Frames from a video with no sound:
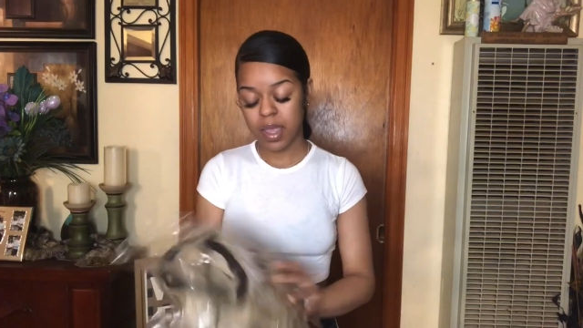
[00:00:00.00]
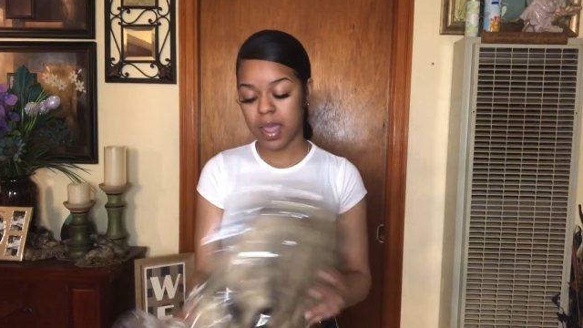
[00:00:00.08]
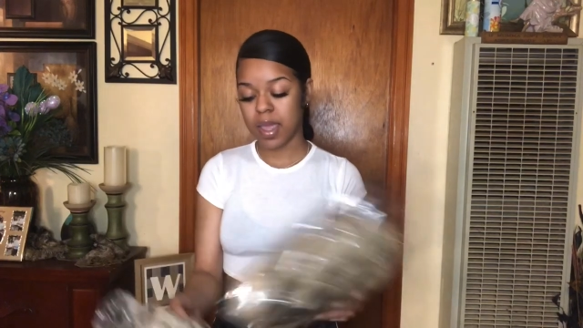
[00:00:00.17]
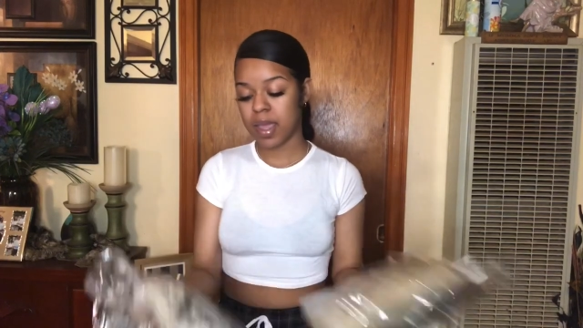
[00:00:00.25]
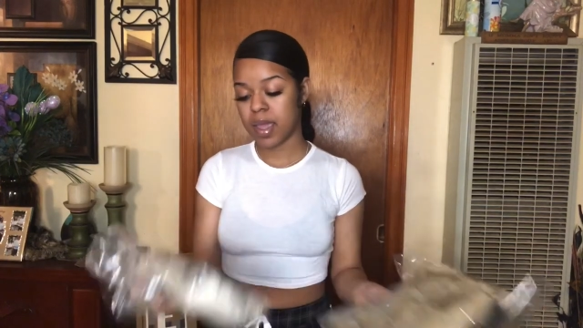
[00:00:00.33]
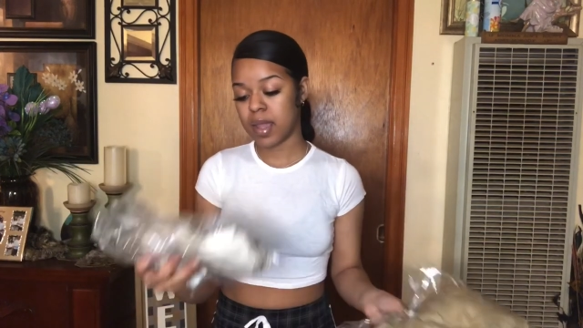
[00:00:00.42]

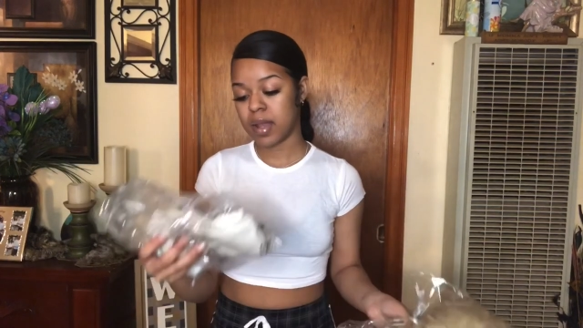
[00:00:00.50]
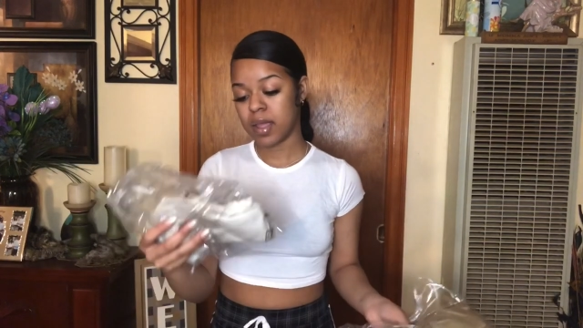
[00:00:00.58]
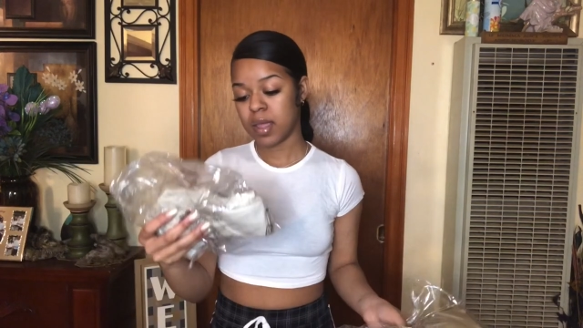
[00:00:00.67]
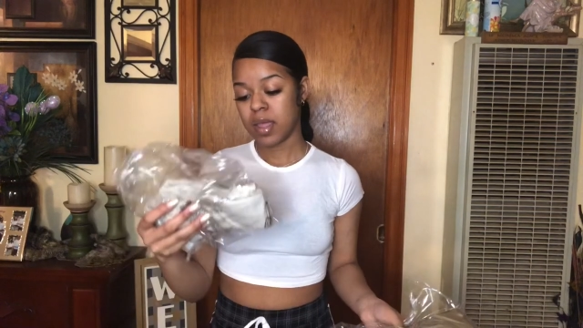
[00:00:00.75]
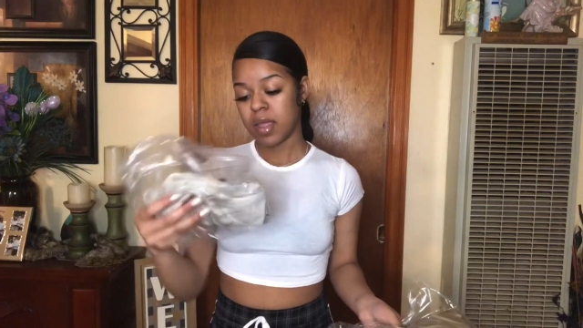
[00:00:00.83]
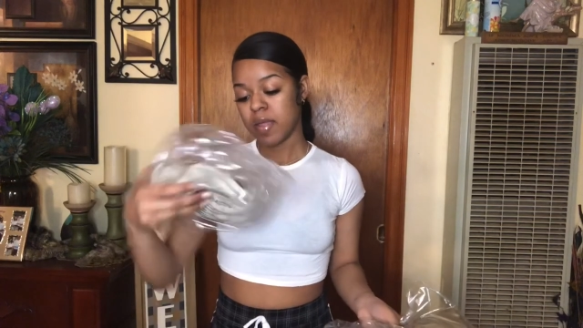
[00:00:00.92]
and
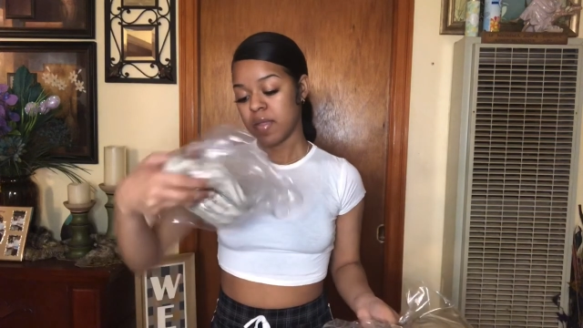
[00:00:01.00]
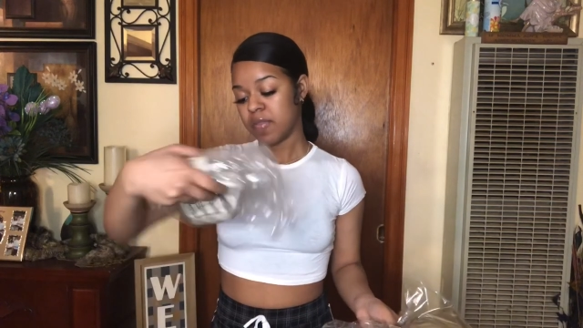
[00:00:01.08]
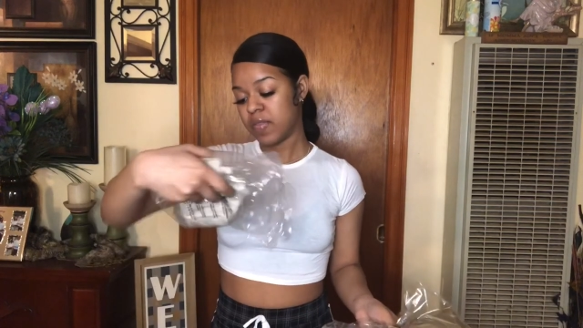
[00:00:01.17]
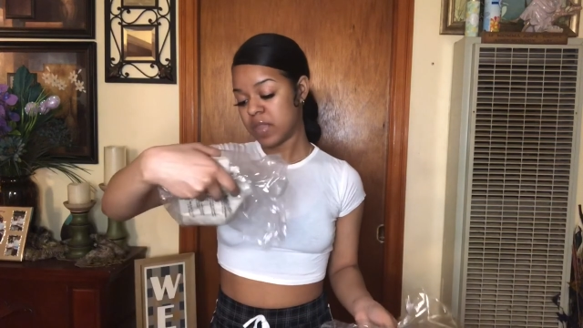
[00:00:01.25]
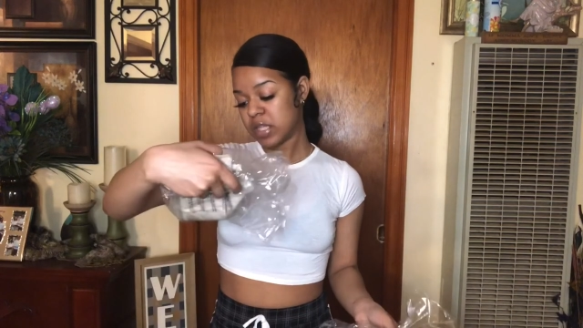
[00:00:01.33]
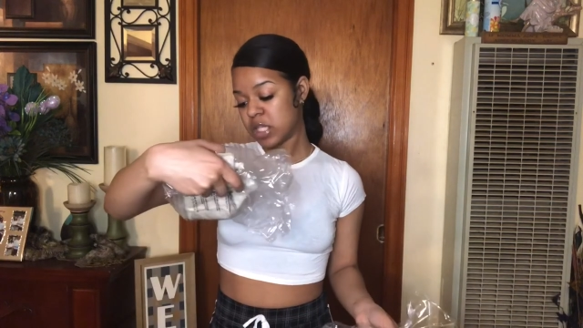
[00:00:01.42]

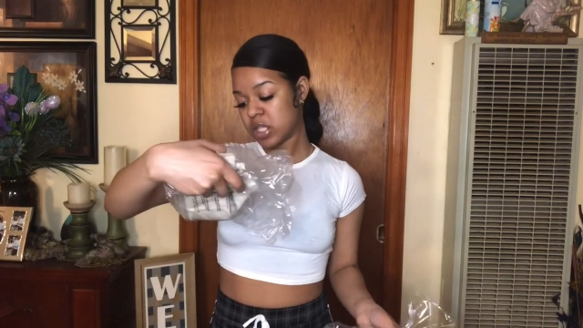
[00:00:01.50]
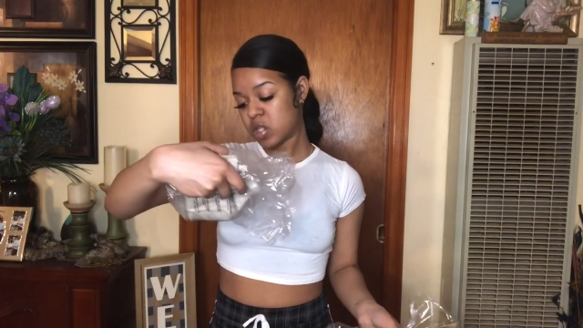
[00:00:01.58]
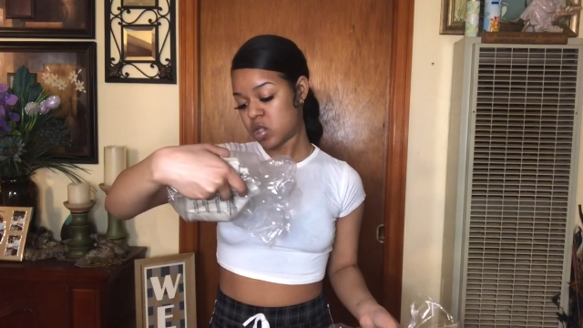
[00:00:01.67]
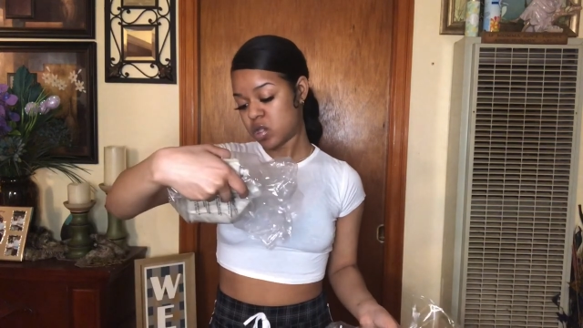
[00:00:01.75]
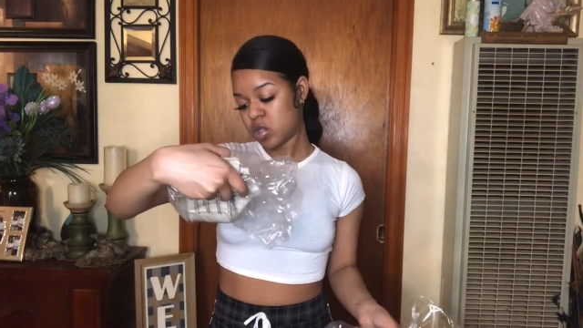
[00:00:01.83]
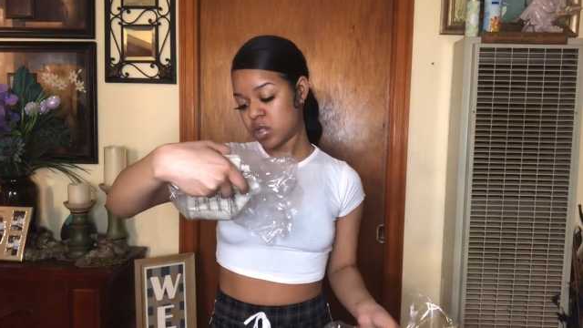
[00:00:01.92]
this,
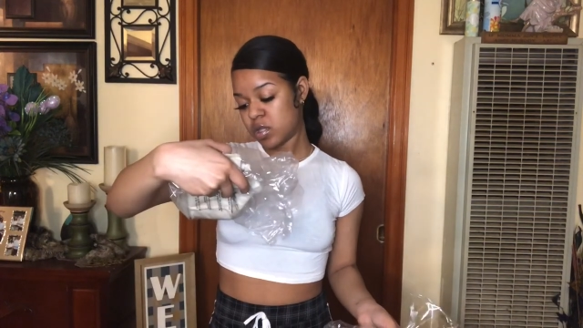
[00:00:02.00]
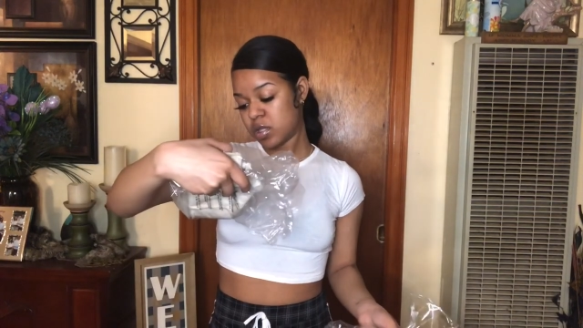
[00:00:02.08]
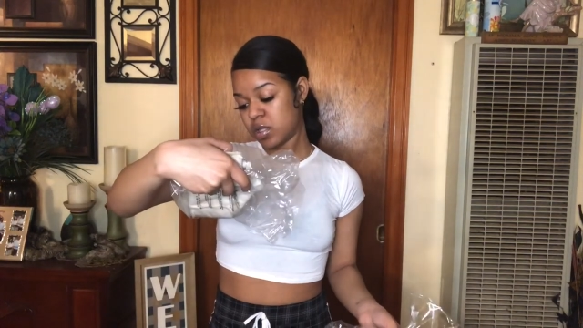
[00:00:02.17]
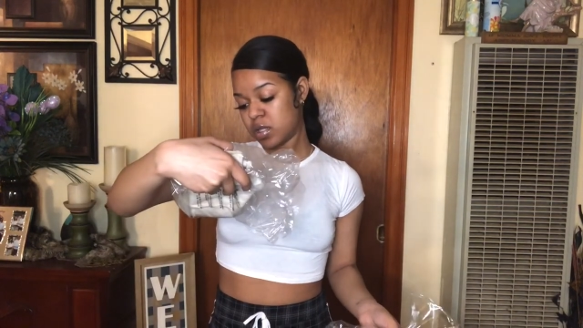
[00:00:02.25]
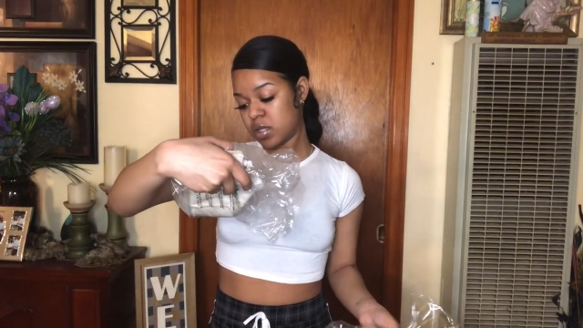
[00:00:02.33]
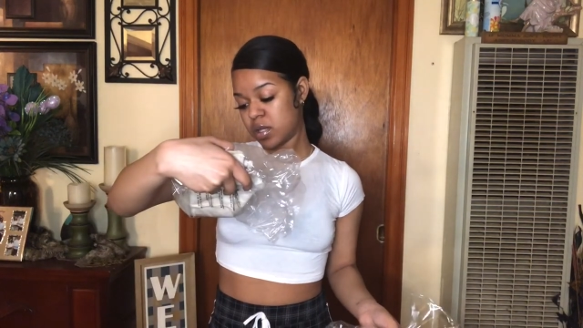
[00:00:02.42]

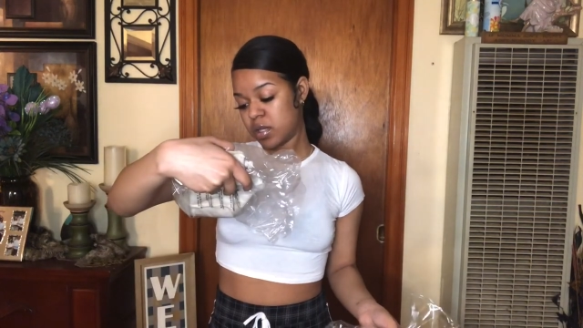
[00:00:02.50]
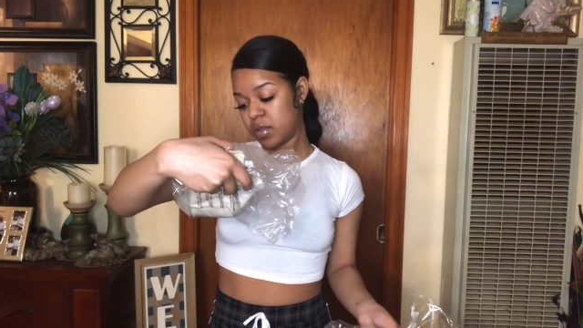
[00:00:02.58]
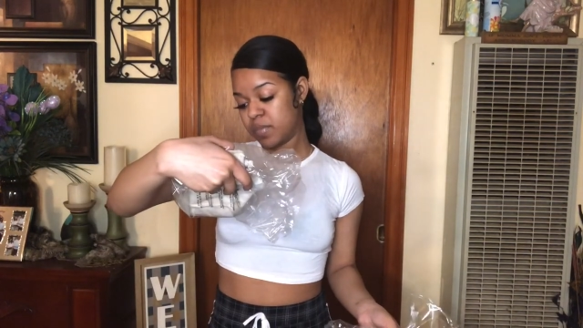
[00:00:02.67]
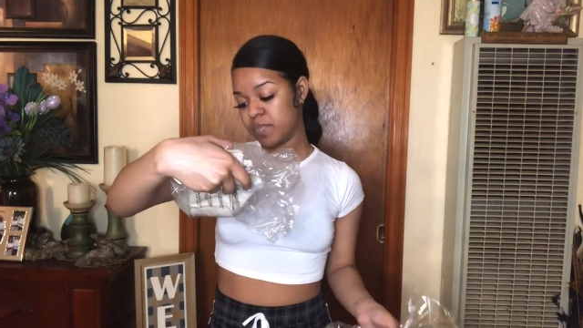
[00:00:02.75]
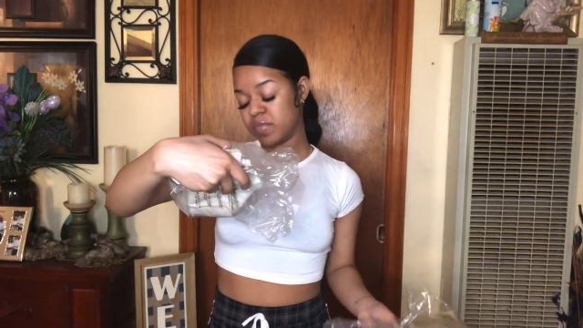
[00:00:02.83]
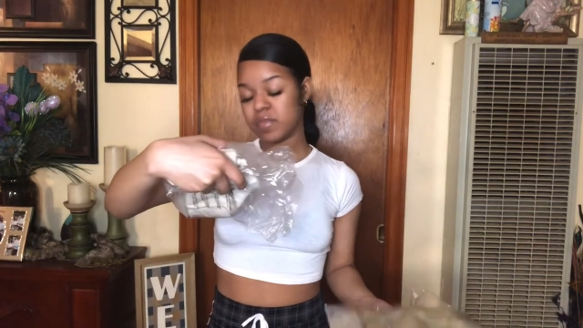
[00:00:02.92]
um,
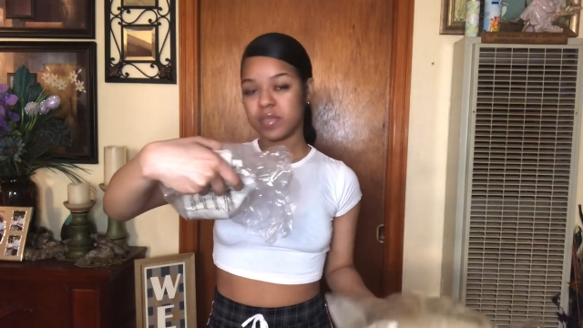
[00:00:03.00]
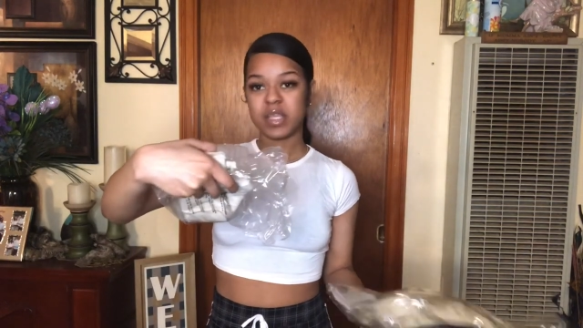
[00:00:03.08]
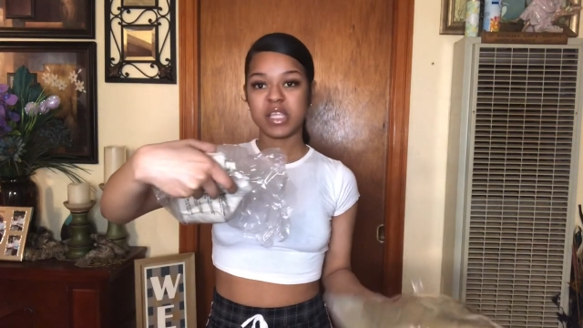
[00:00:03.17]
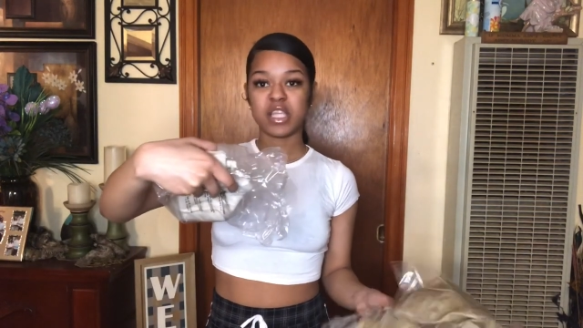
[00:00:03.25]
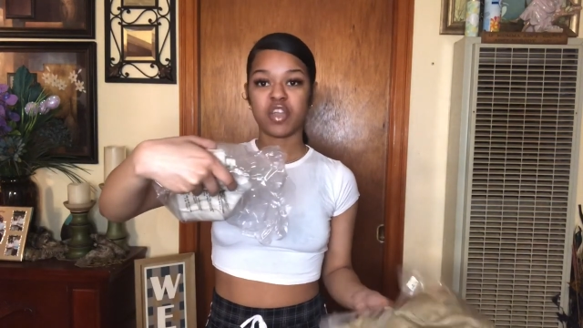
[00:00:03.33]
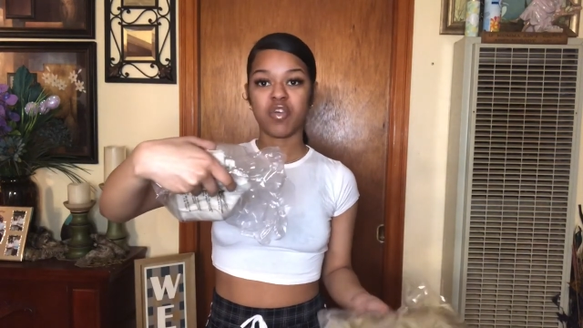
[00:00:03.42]

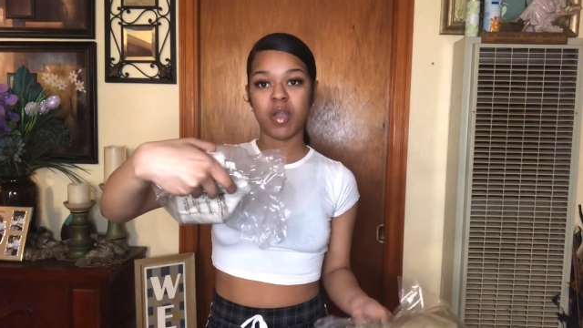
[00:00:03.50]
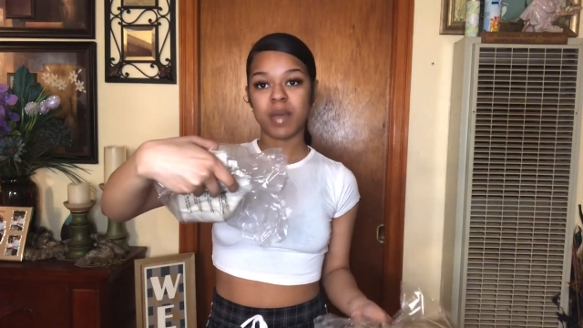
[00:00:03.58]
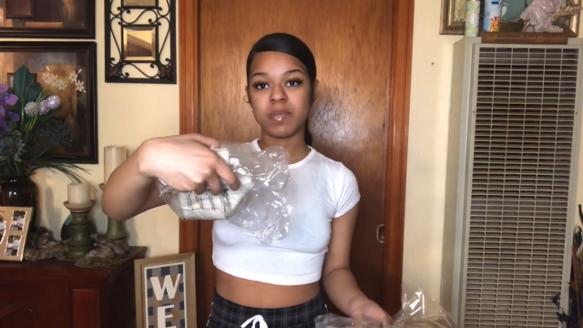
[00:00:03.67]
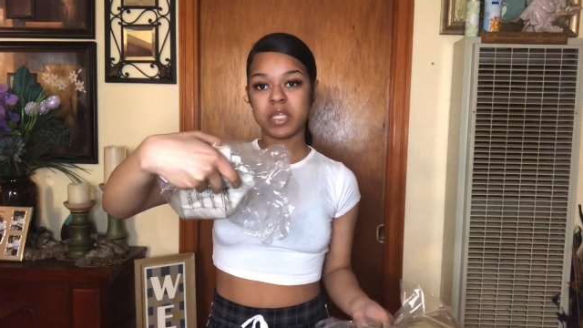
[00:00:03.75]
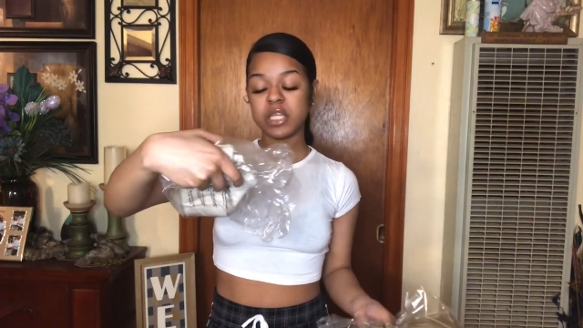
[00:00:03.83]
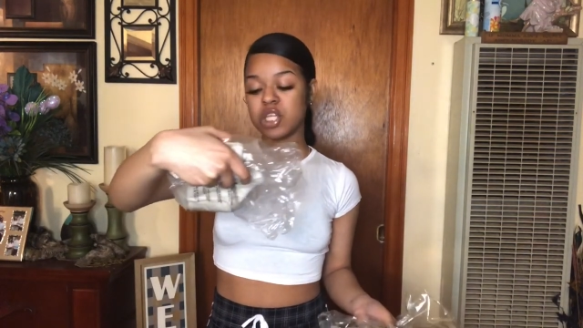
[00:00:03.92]
it's a crop
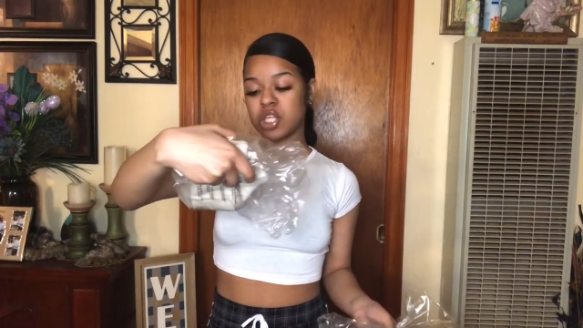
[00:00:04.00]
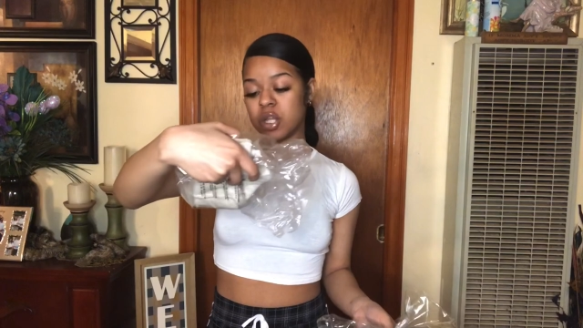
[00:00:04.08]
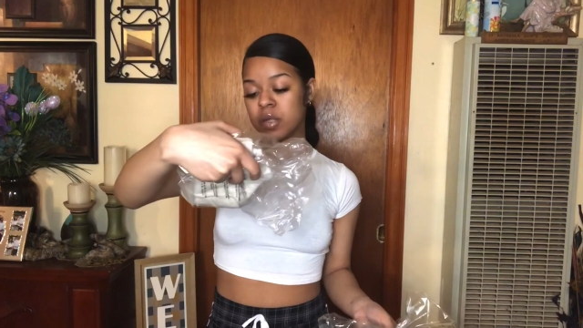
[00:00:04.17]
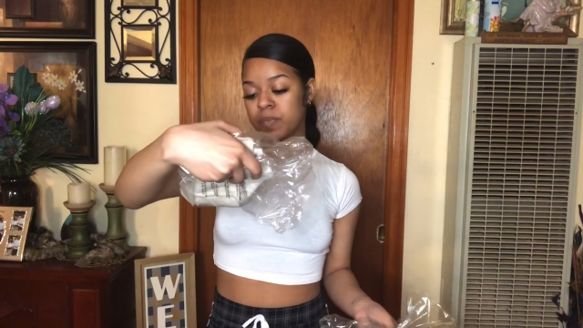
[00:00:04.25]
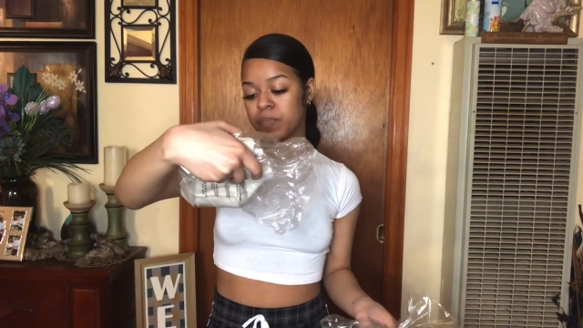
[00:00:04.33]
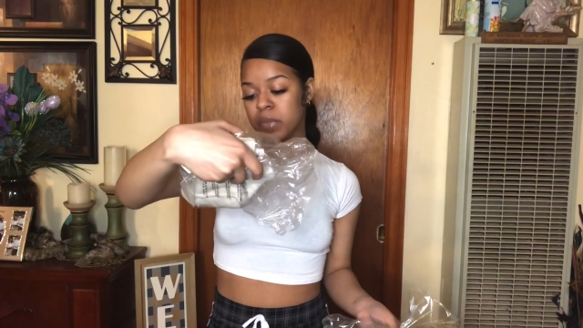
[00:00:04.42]
t-shirt.